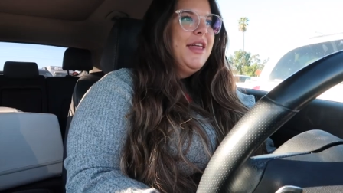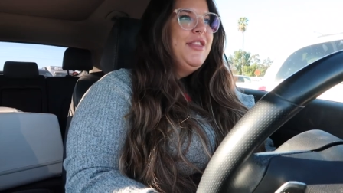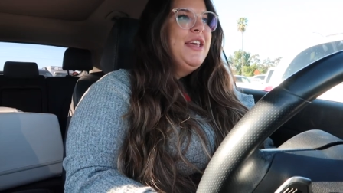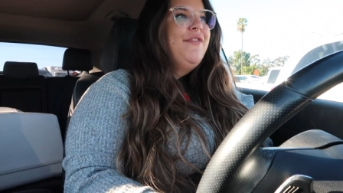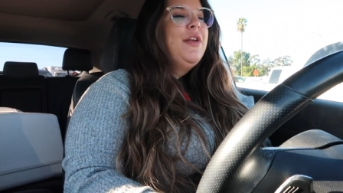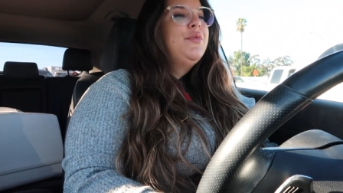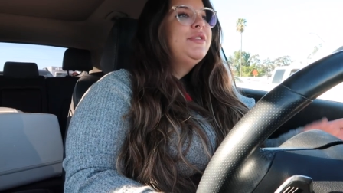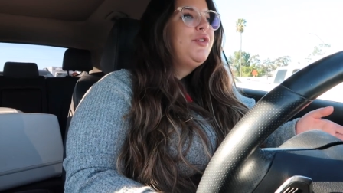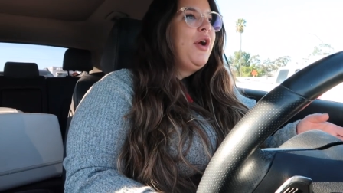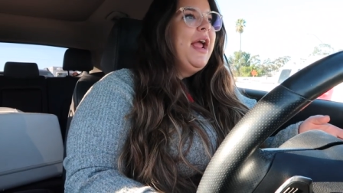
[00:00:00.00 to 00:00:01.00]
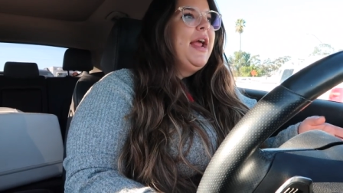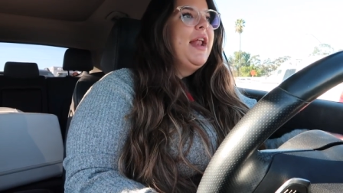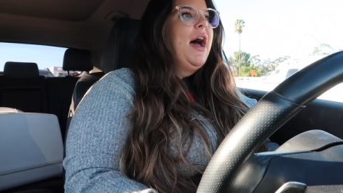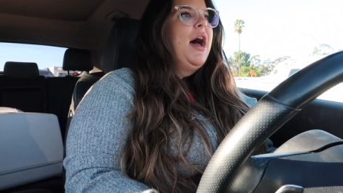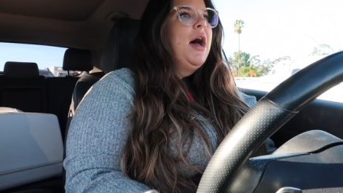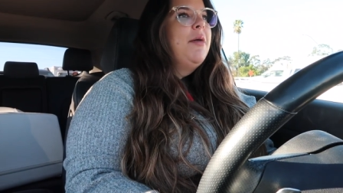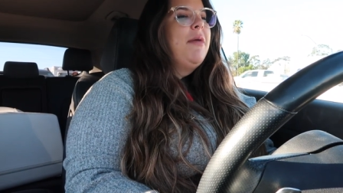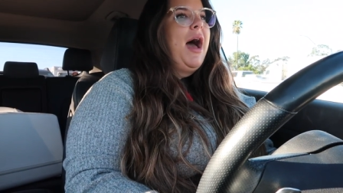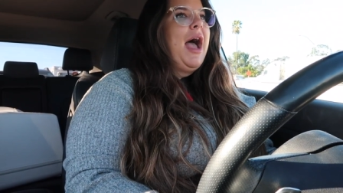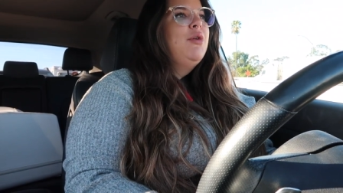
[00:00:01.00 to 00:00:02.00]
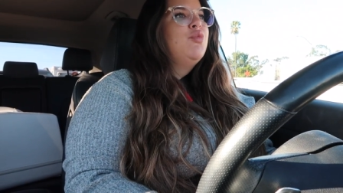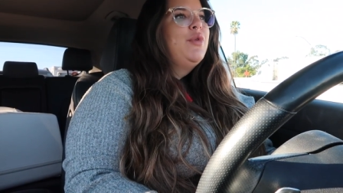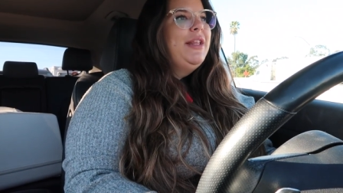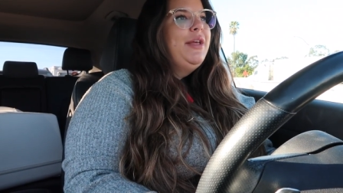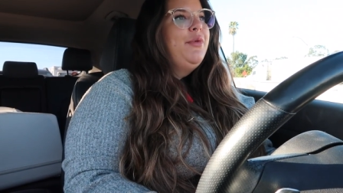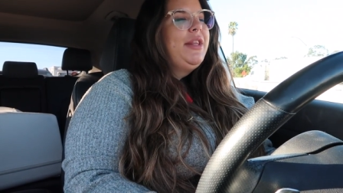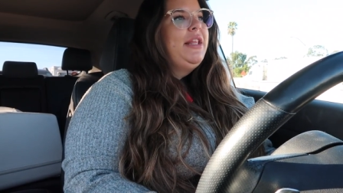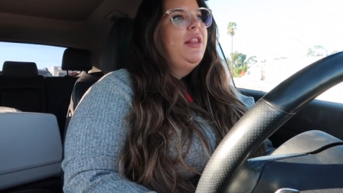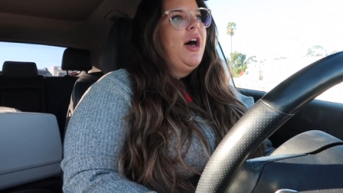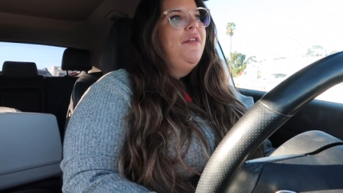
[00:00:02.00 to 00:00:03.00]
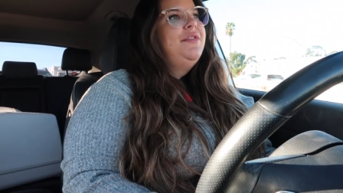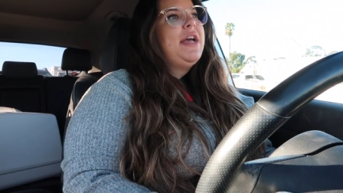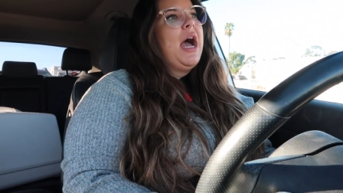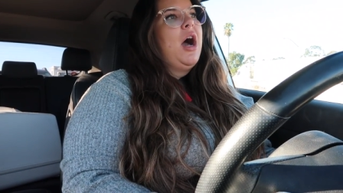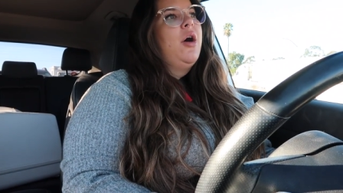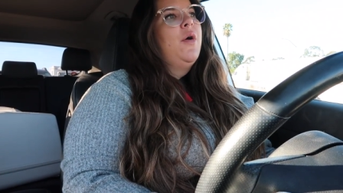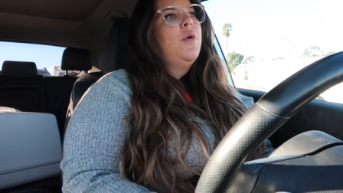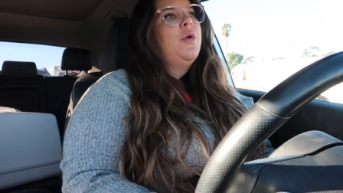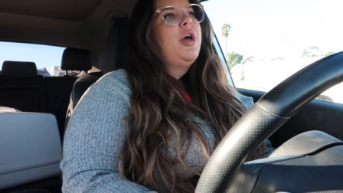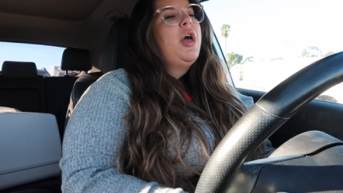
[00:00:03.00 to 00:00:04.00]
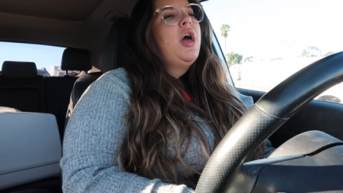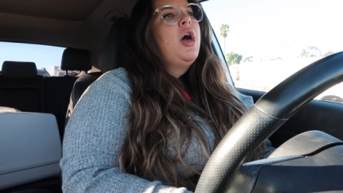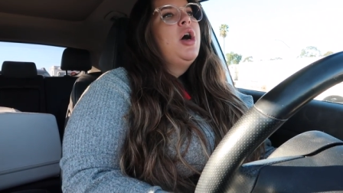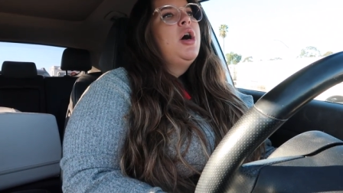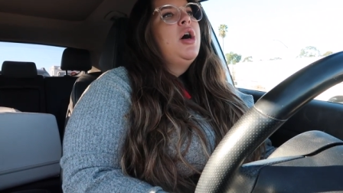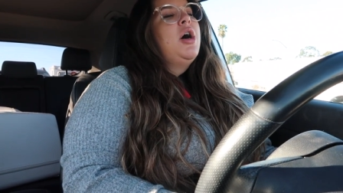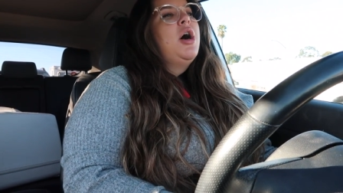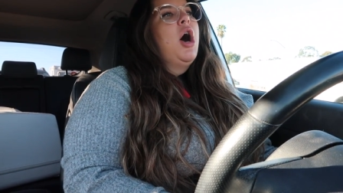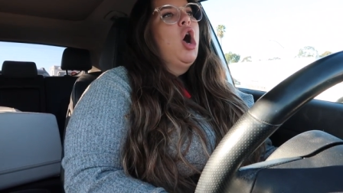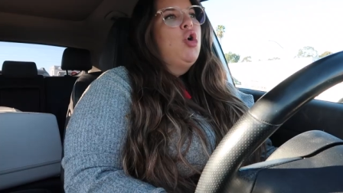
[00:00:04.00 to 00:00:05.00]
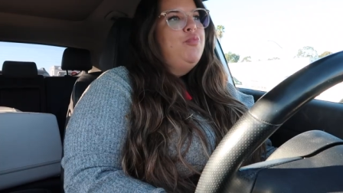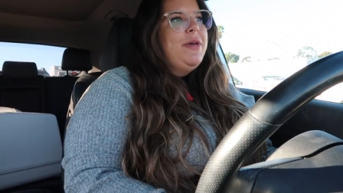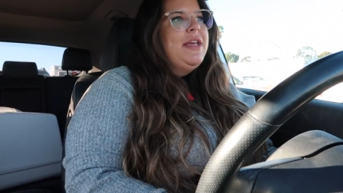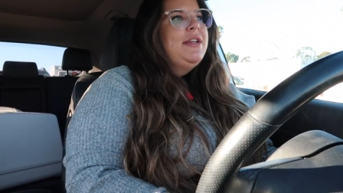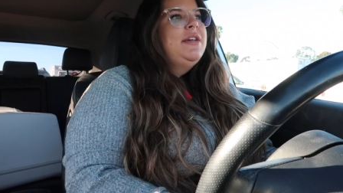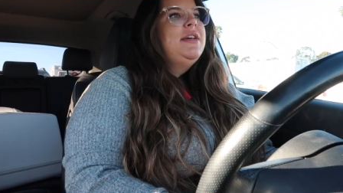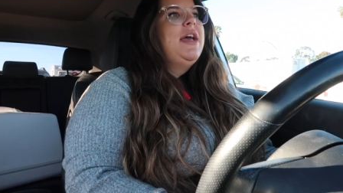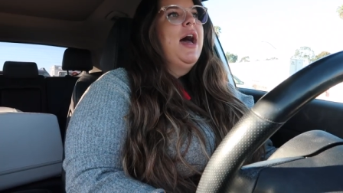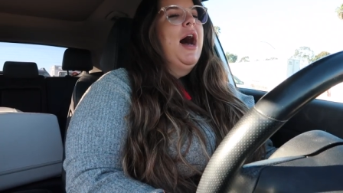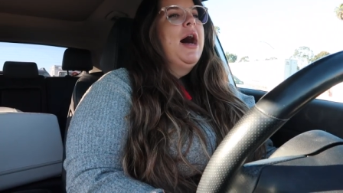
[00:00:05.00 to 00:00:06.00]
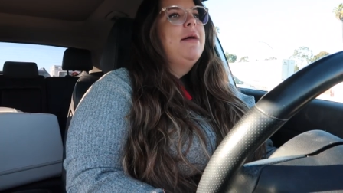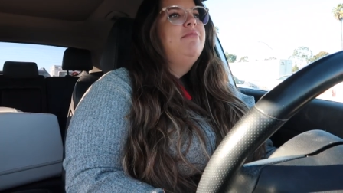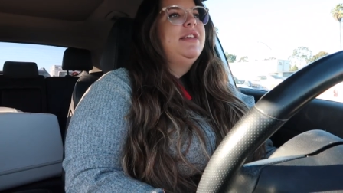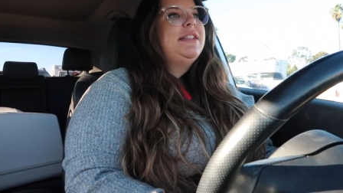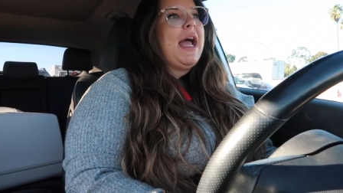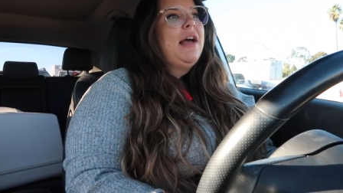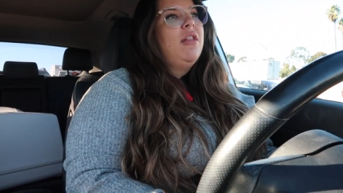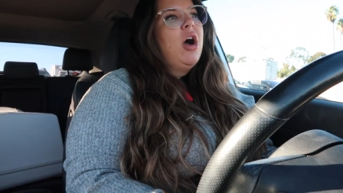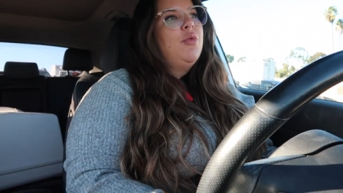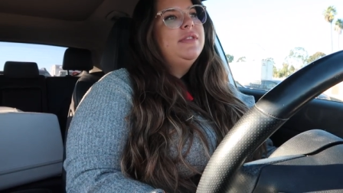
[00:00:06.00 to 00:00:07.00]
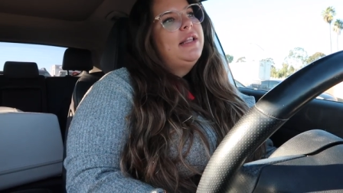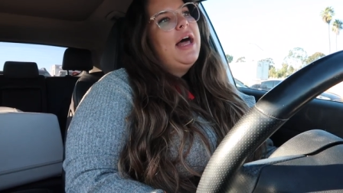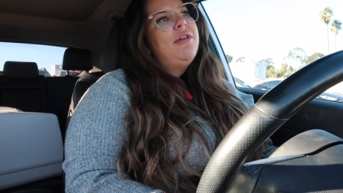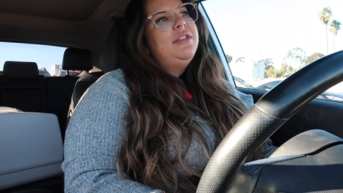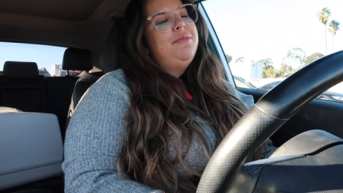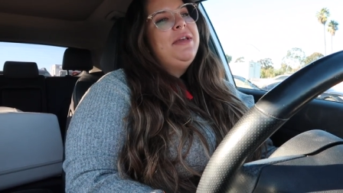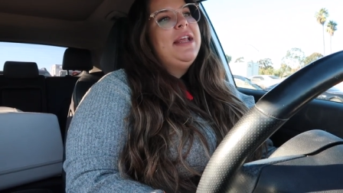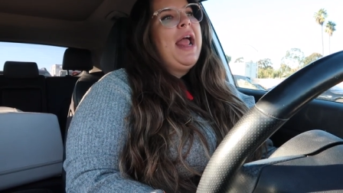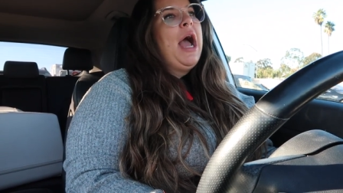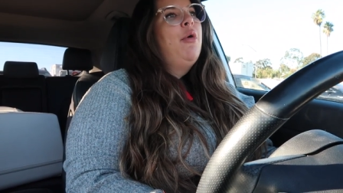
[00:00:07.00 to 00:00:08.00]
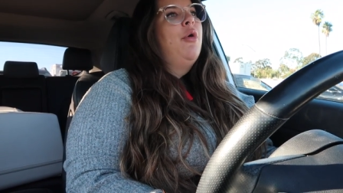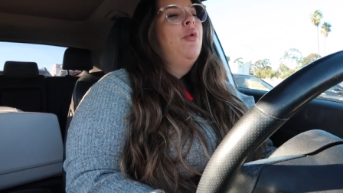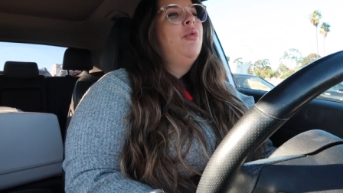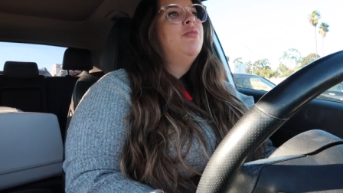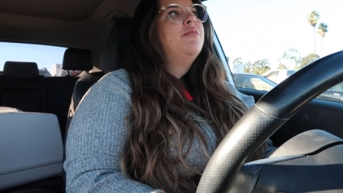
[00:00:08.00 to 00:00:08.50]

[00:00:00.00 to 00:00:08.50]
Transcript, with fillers: the event was great. Um, I really, really loved how open um, the dialogue was allowed to be and how